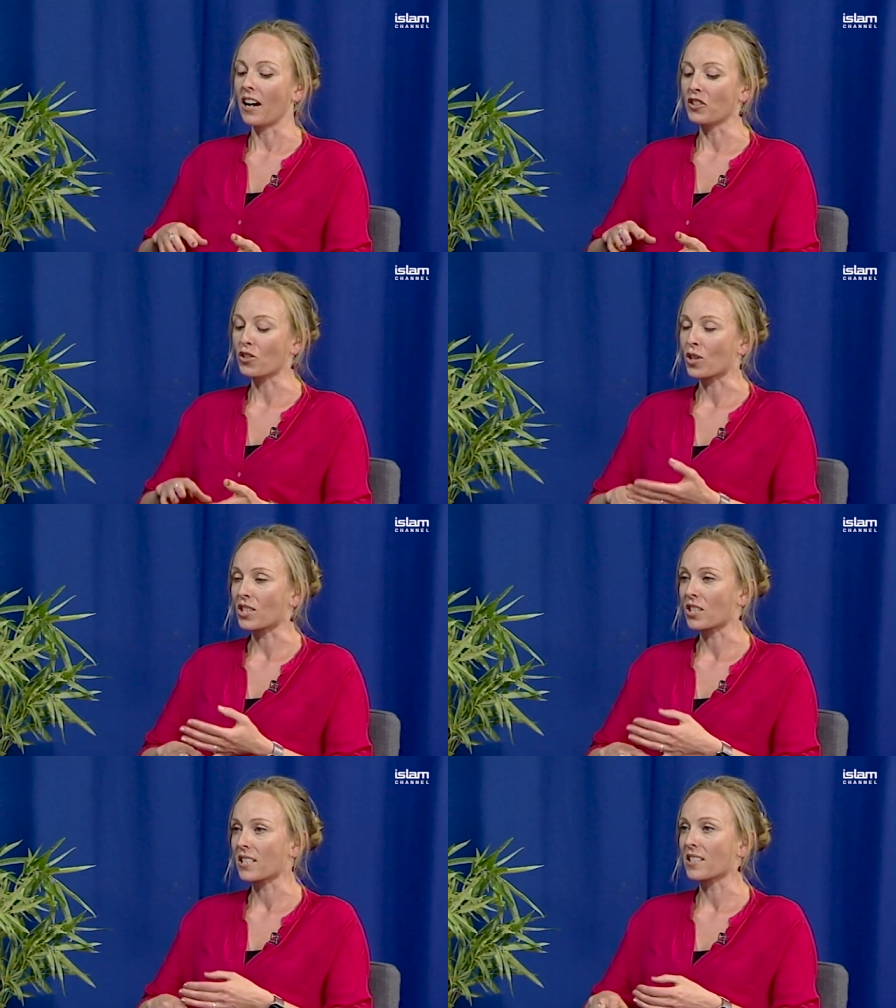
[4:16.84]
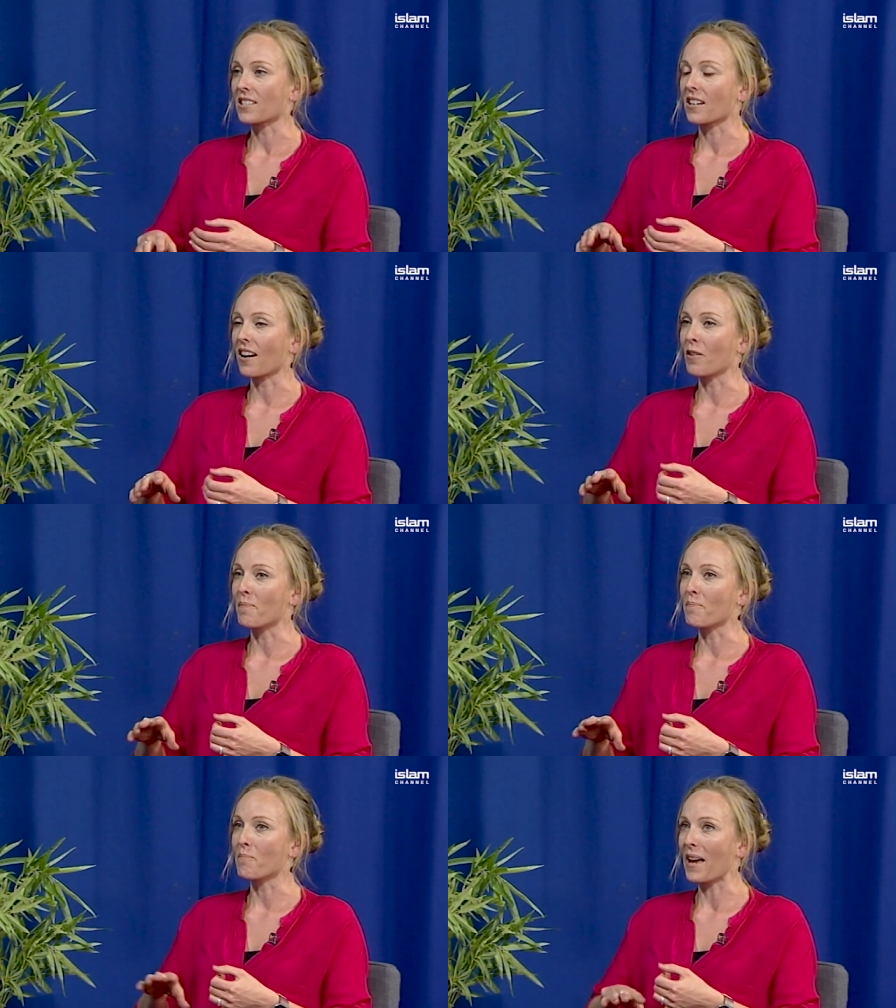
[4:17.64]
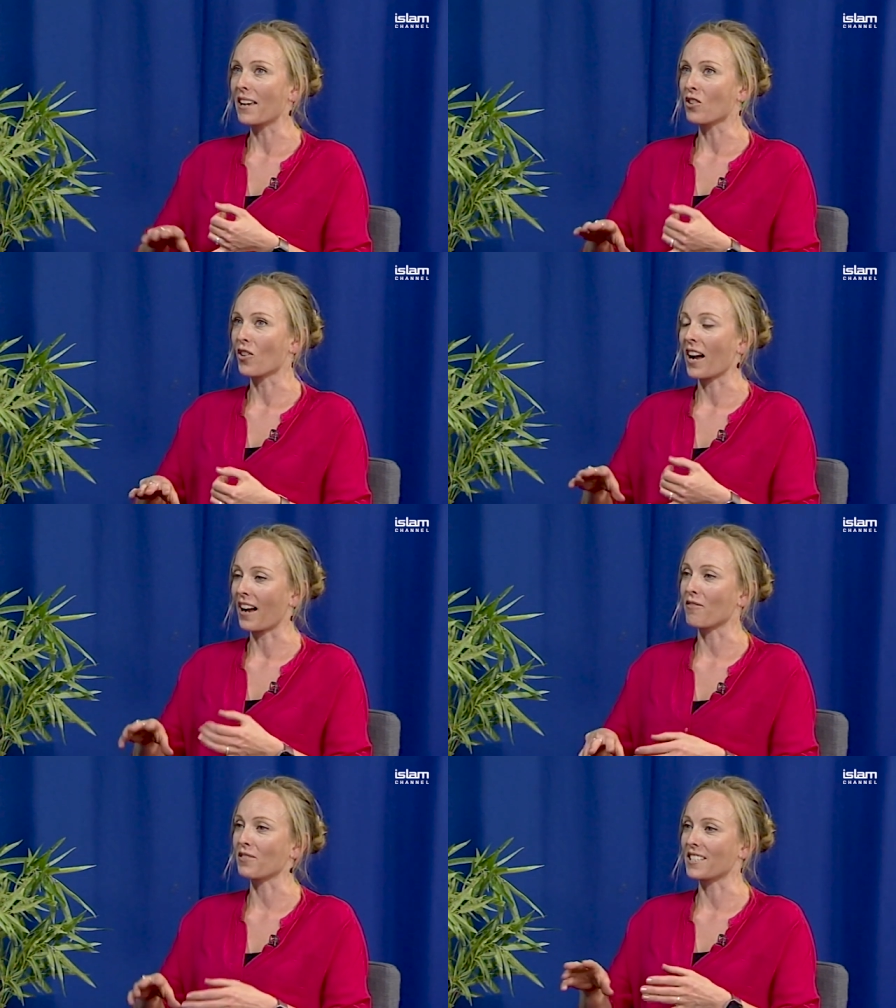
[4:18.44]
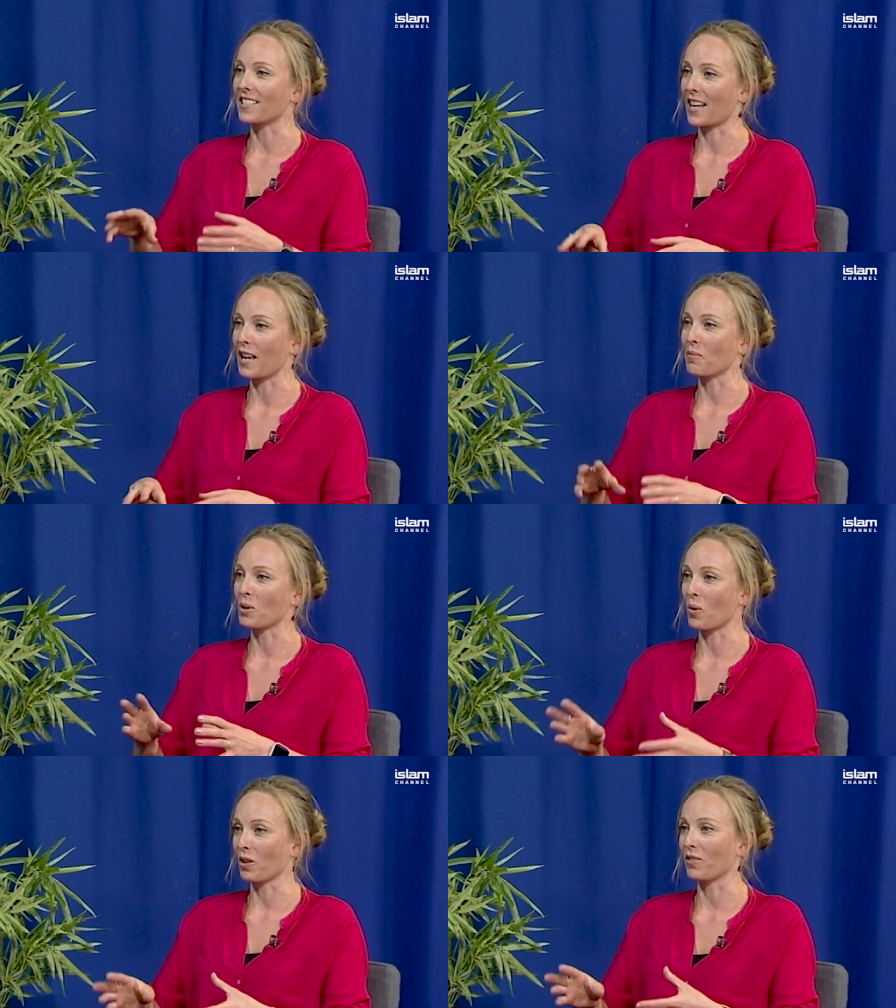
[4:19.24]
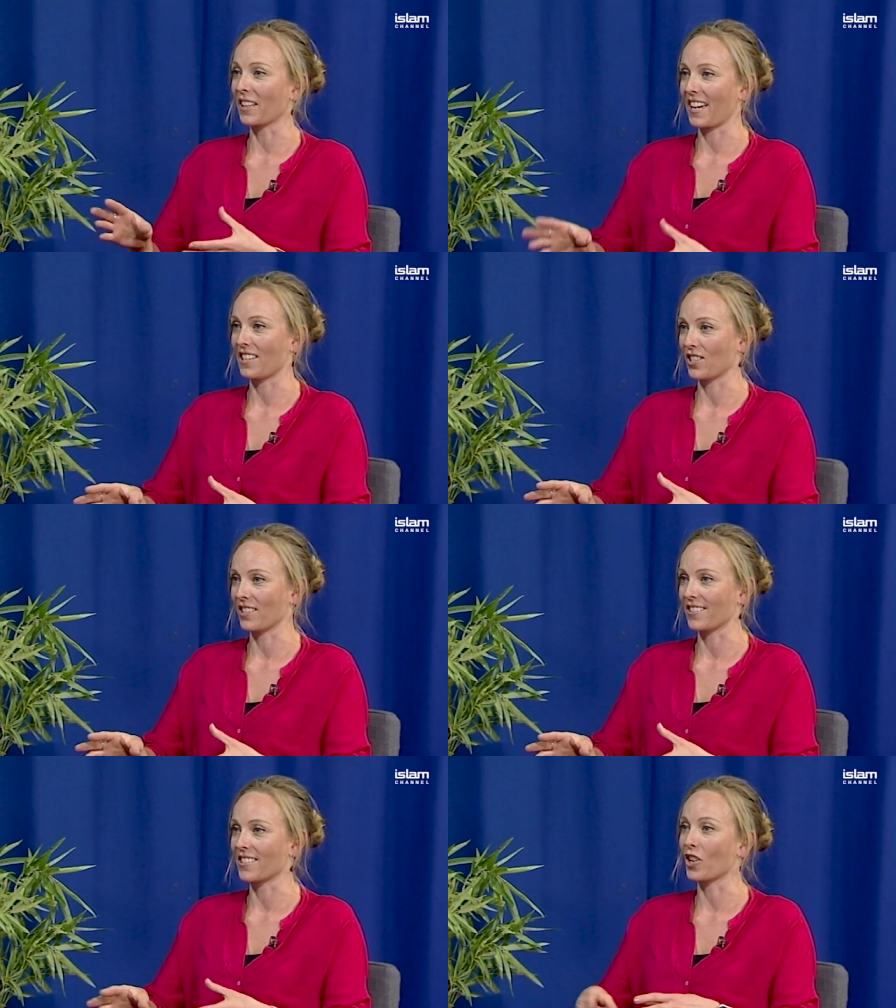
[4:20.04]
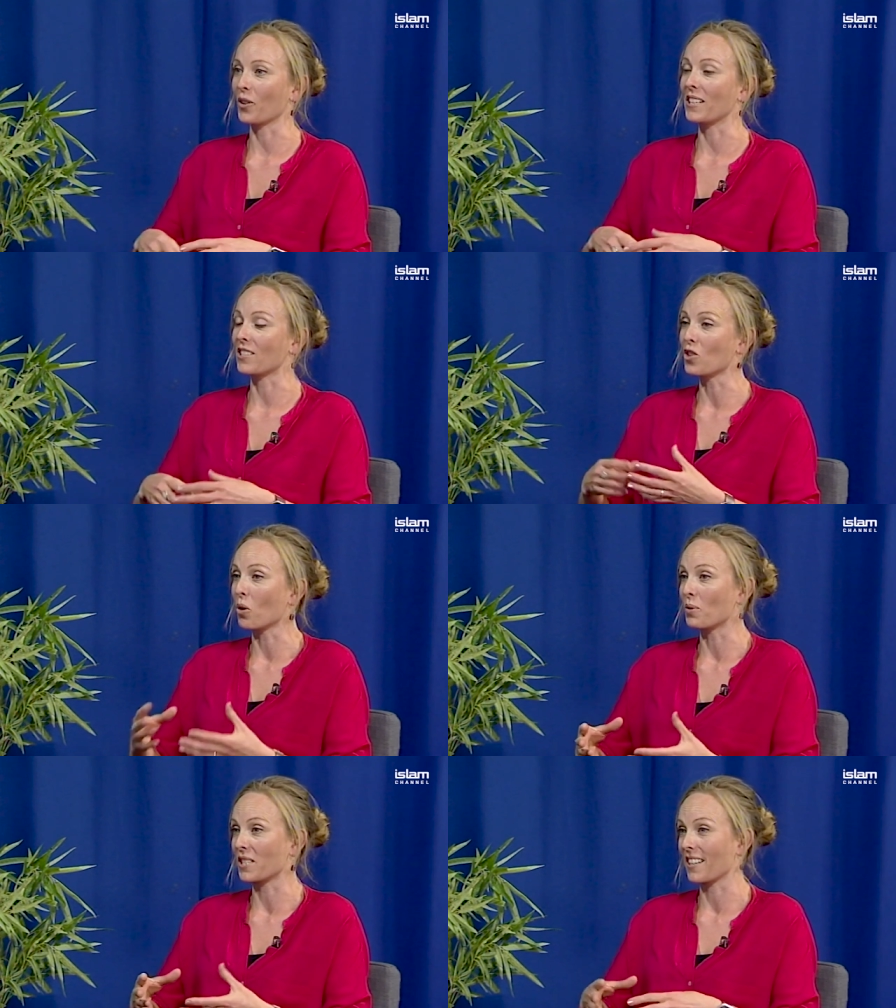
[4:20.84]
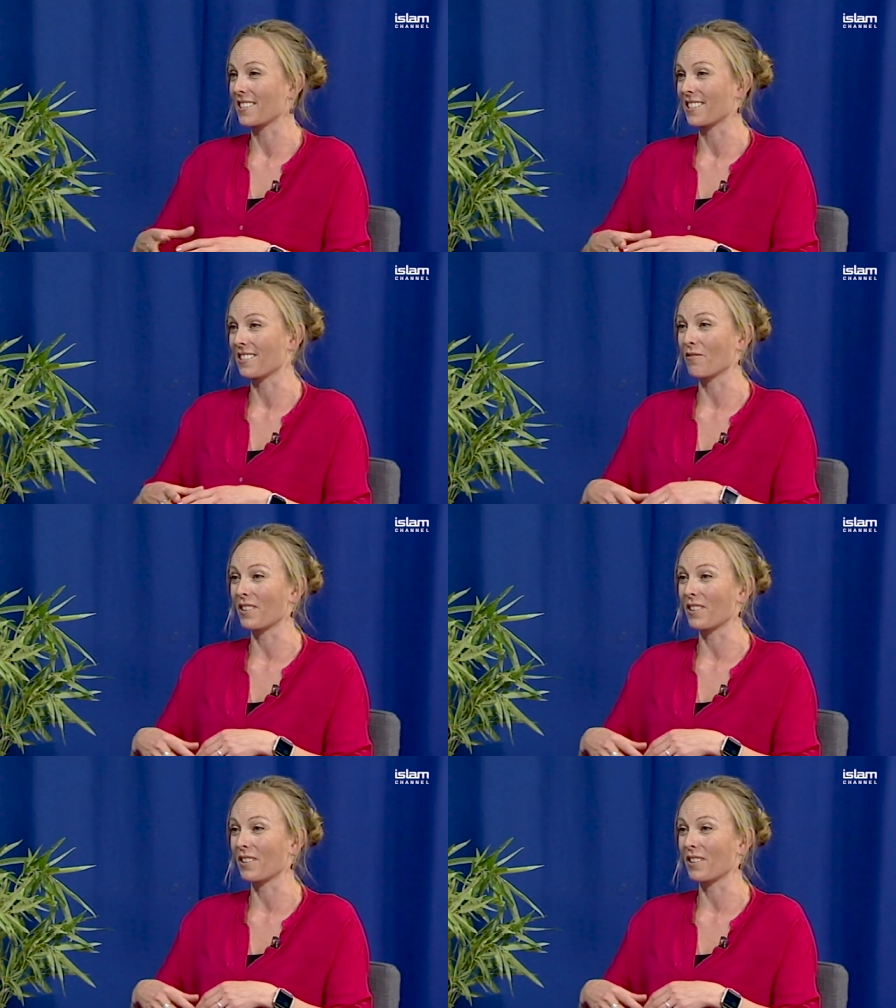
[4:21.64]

A nutritionist um, may not have the same qualifications, so it's not protected.